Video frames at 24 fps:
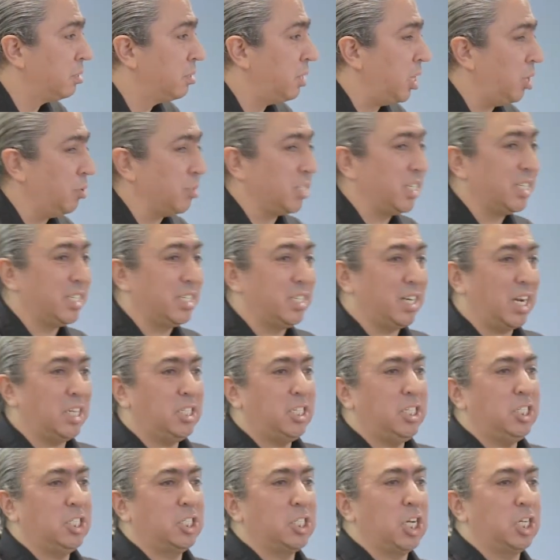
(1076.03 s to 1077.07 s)
It was in the
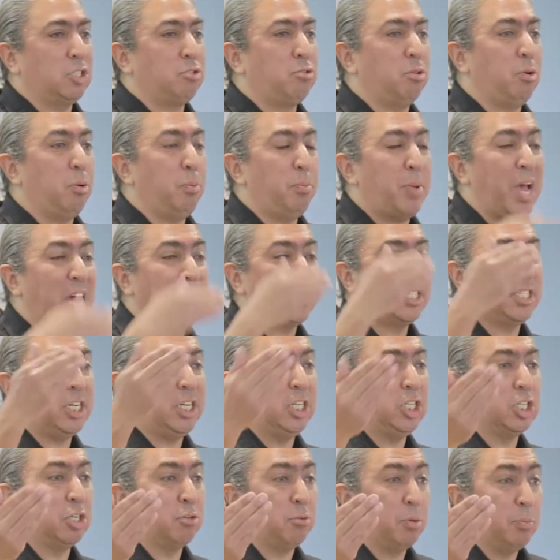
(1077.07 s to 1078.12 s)
19th century we passed the
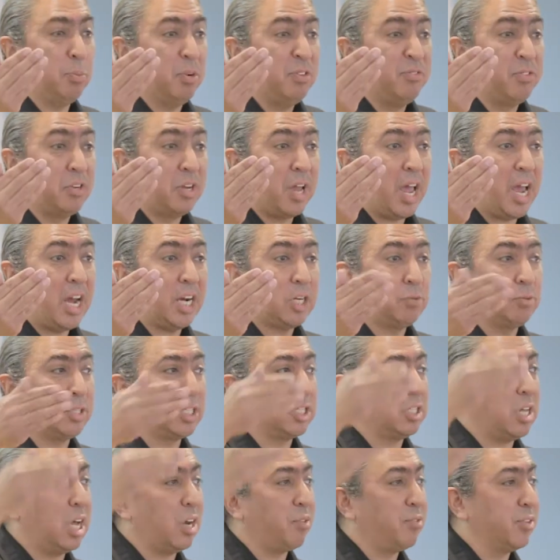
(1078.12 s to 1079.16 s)
Indian Removal Act, which
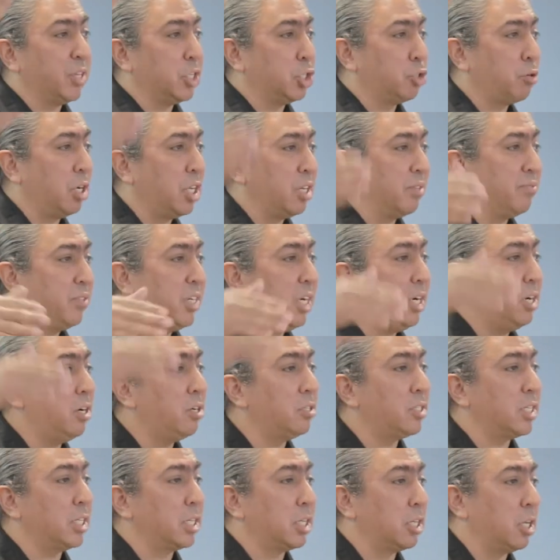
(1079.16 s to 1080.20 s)
allowed for the Trail of
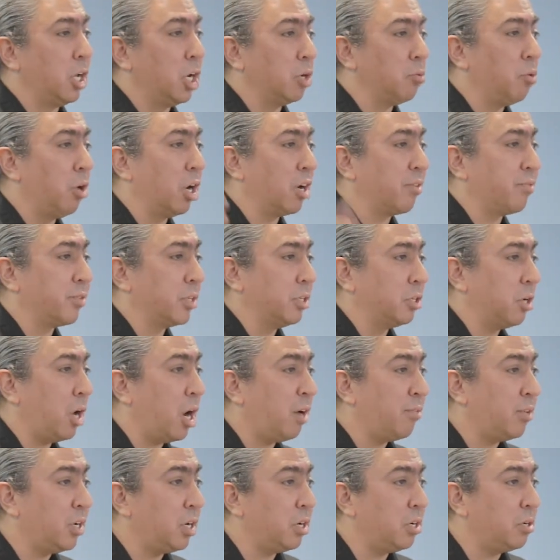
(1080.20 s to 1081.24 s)
Tears and the Long Walk for the
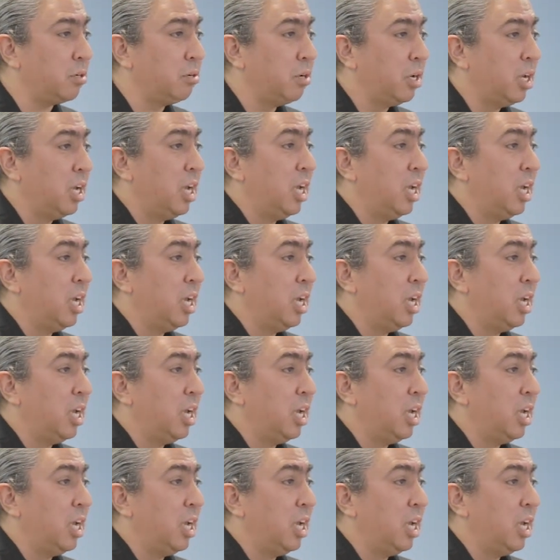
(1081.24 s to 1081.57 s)
Navajo.